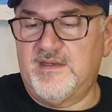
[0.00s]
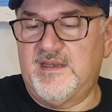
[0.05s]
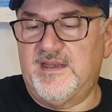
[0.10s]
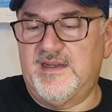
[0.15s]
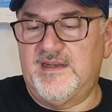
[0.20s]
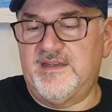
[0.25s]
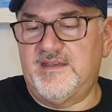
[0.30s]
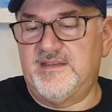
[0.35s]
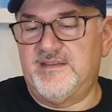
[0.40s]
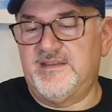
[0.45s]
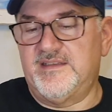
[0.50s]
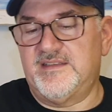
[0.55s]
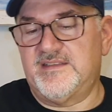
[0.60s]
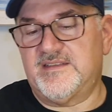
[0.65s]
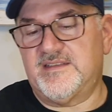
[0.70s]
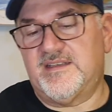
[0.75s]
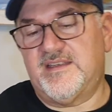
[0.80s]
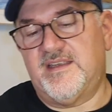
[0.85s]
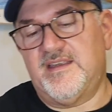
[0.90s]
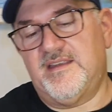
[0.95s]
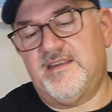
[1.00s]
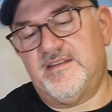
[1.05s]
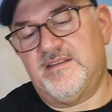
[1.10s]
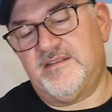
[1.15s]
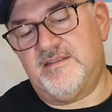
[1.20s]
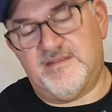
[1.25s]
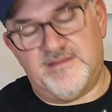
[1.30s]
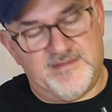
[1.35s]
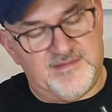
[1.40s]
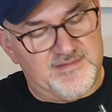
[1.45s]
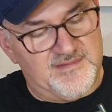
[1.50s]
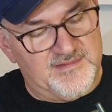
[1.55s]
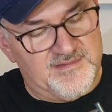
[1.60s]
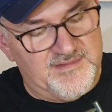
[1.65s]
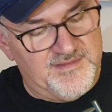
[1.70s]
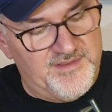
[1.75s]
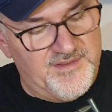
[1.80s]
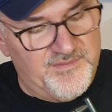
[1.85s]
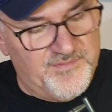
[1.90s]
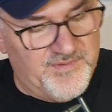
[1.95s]
And in this case,
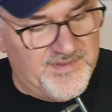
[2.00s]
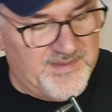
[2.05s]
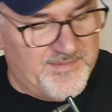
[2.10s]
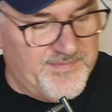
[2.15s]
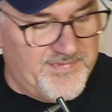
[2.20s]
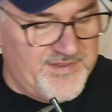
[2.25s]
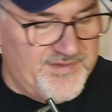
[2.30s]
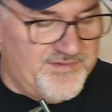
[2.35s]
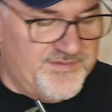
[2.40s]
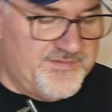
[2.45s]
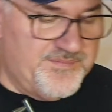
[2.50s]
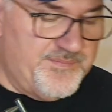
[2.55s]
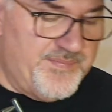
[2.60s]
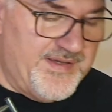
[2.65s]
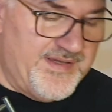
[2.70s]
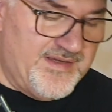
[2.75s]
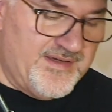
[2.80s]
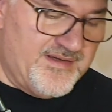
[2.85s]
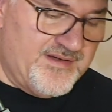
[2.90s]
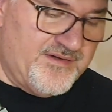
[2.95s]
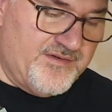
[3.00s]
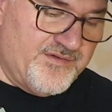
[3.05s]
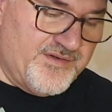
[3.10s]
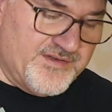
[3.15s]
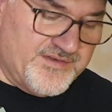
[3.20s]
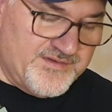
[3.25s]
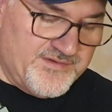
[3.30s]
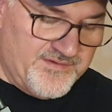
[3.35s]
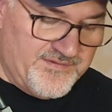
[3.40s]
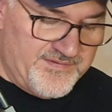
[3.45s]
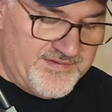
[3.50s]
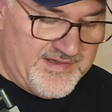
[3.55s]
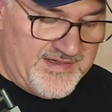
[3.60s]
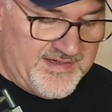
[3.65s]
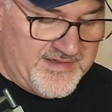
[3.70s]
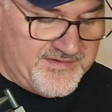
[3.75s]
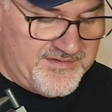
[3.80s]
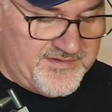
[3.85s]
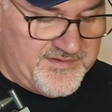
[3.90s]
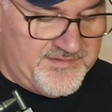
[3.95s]
you know what? I'm going to use pink crystal
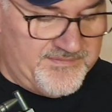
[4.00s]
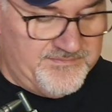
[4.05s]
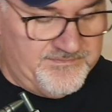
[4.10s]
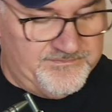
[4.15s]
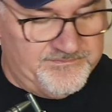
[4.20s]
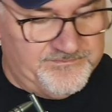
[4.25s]
flash.